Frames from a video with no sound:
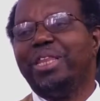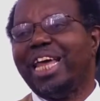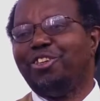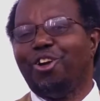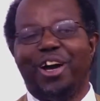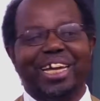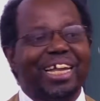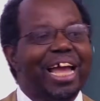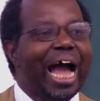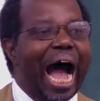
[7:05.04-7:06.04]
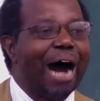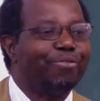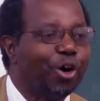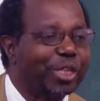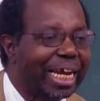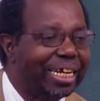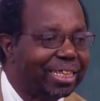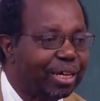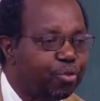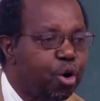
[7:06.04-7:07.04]
with enjoying. I have no
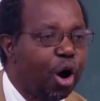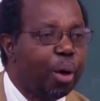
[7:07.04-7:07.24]
alternative